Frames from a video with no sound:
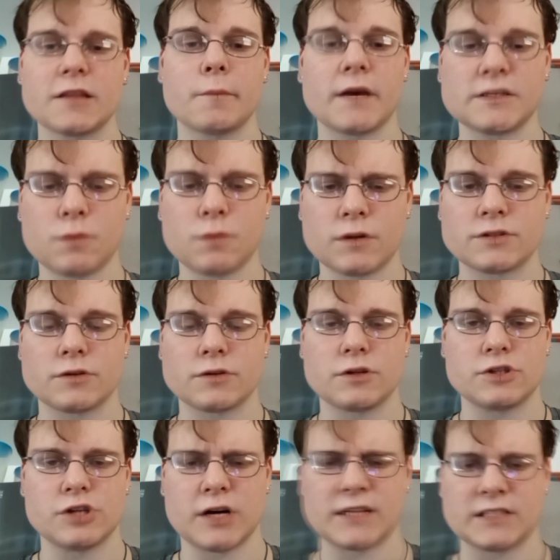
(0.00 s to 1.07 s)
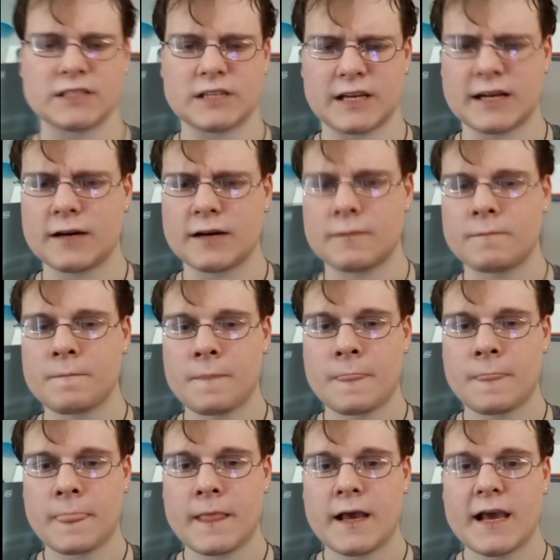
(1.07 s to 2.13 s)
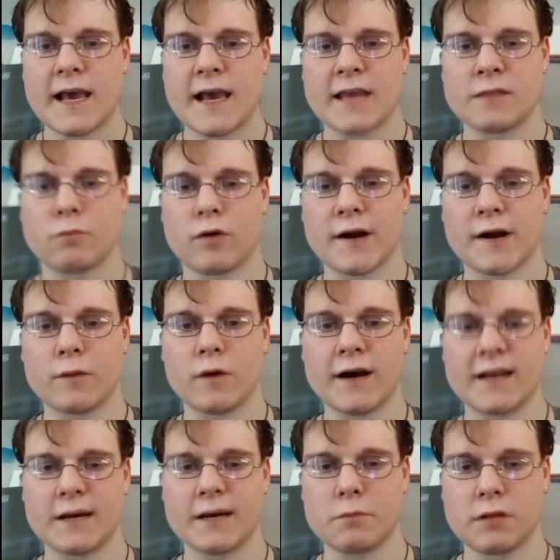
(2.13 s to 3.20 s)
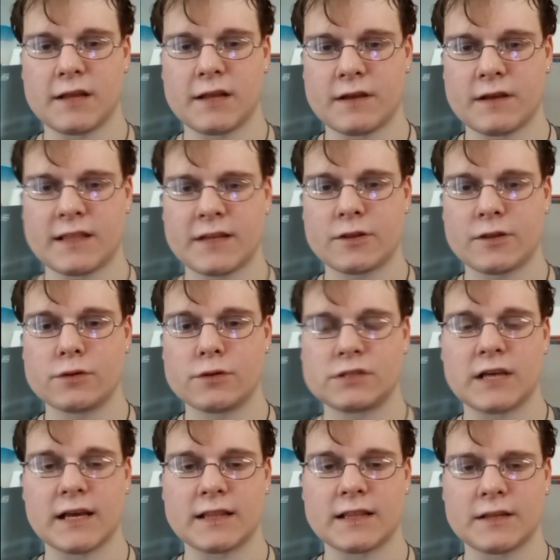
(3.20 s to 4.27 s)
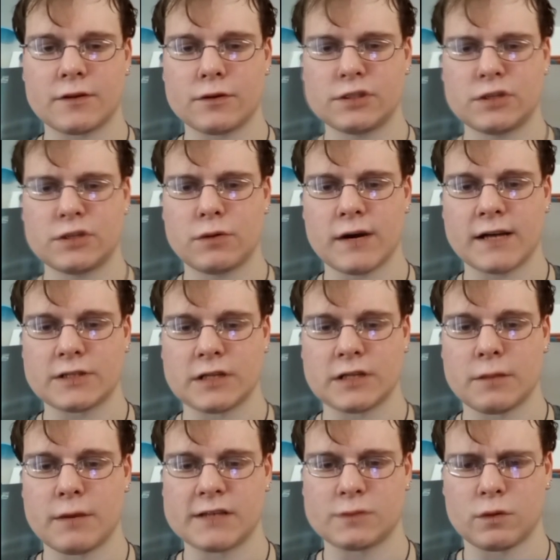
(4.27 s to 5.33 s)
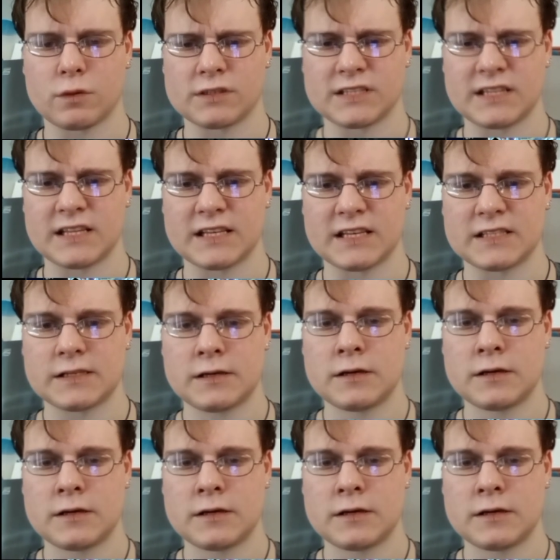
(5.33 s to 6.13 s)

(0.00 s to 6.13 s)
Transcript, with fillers: the best ones are the John Cena, and the Bray Wyatt, I believe. I think those, yeah, I think those two are actually the best ones in this.